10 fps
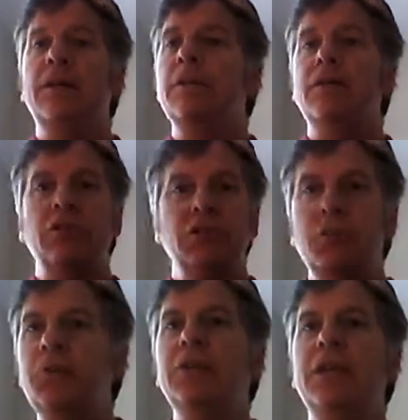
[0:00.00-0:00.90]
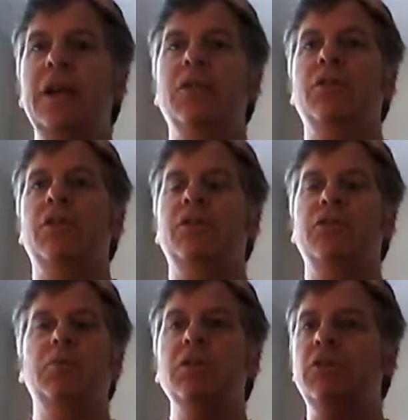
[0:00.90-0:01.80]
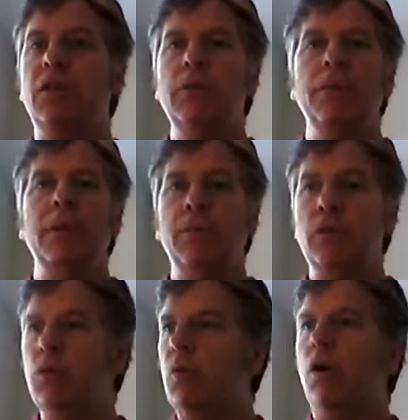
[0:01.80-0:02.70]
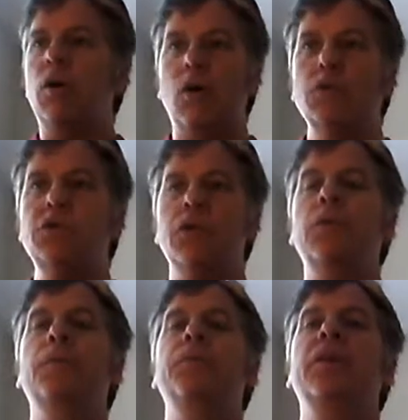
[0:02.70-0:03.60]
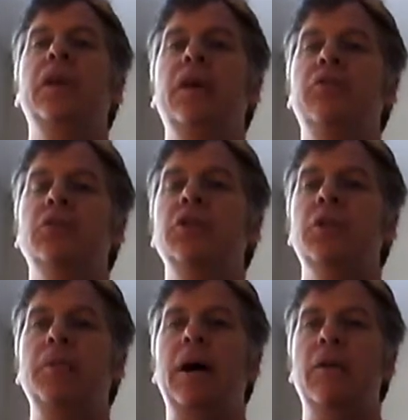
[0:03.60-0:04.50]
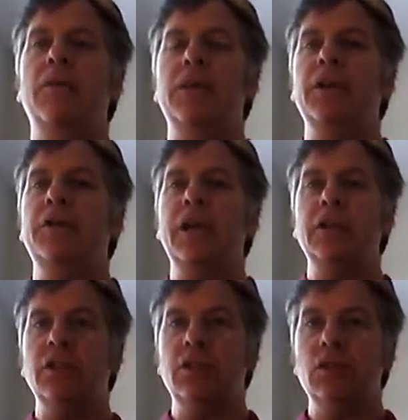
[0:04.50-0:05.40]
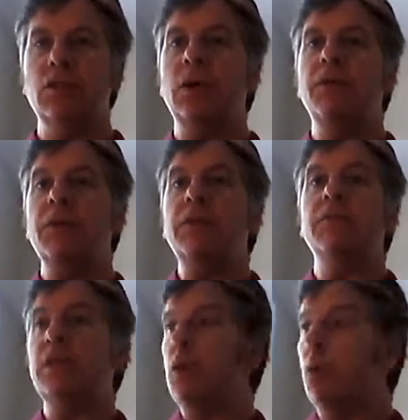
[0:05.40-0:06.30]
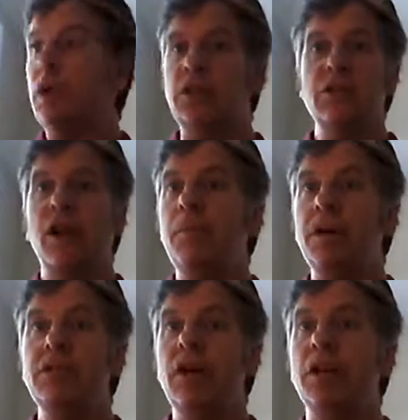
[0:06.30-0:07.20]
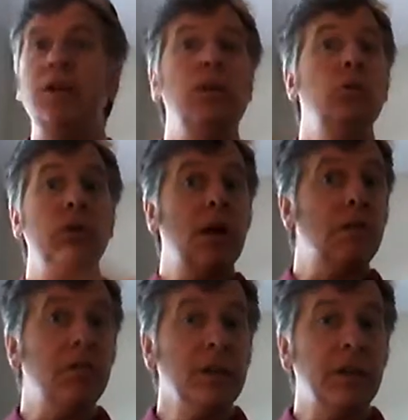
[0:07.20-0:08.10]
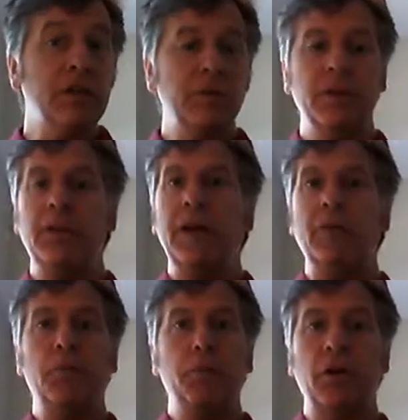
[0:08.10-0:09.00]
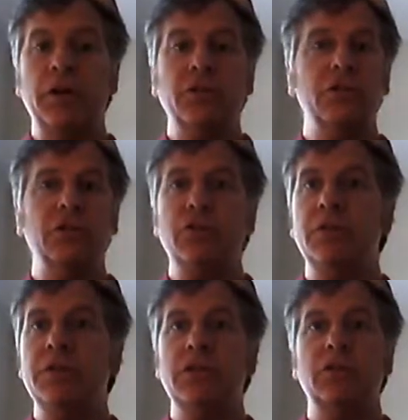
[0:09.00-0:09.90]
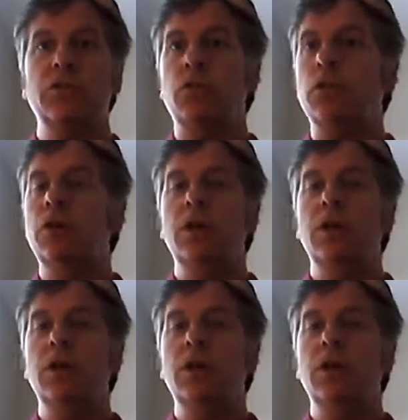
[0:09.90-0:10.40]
There's a community out there, and there's a bunch of other people who are also leveraging the power of the internet and who effectively are working side by side, doing other things, whether they have their products or services or